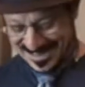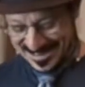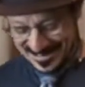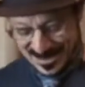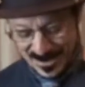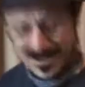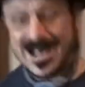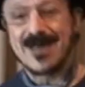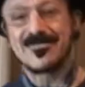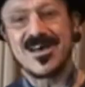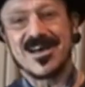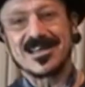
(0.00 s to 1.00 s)
So
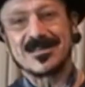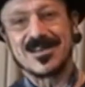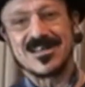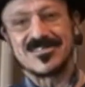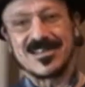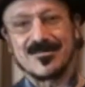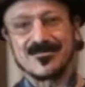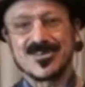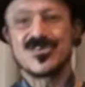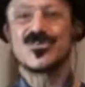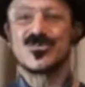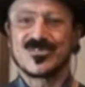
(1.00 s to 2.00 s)
I'm talking about something
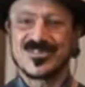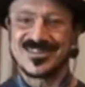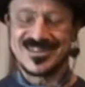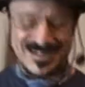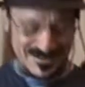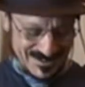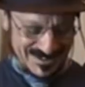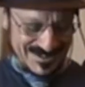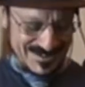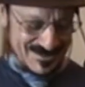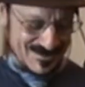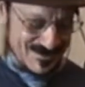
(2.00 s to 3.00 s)
huge today,
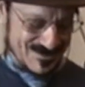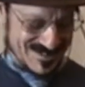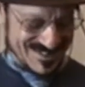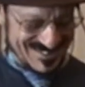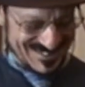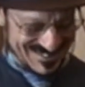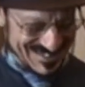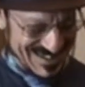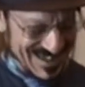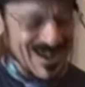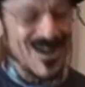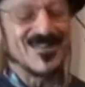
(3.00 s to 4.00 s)
really huge.
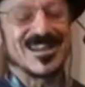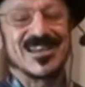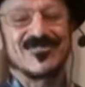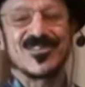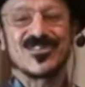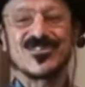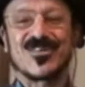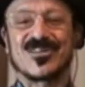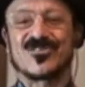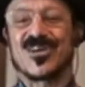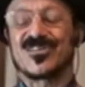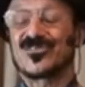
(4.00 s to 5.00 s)
Okay, first of
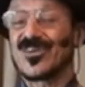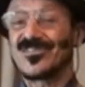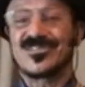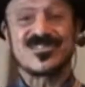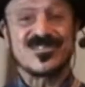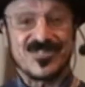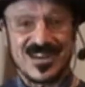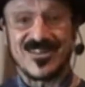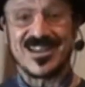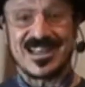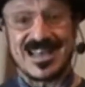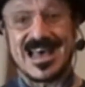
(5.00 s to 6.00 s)
all, trust. Trust is a
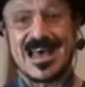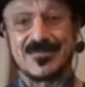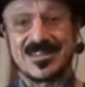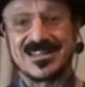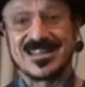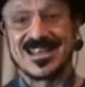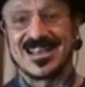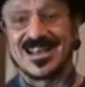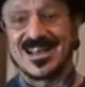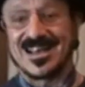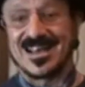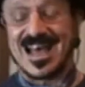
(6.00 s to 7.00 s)
very common
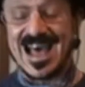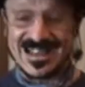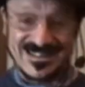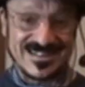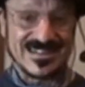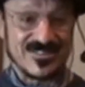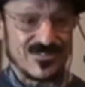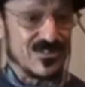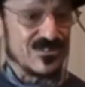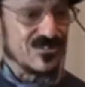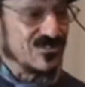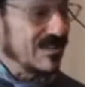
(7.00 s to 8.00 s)
idea,
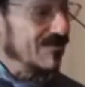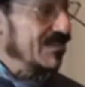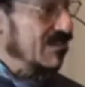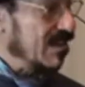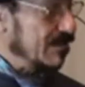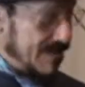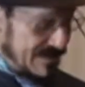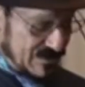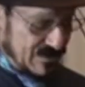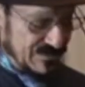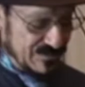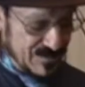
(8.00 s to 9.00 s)
virtue, something talked about in the
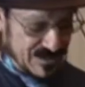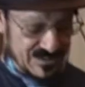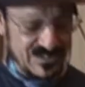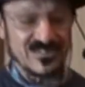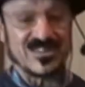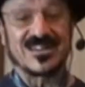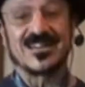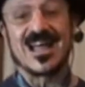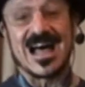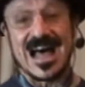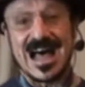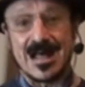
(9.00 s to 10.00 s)
Course of Miracles a
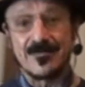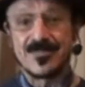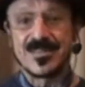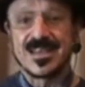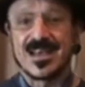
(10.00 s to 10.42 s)
lot.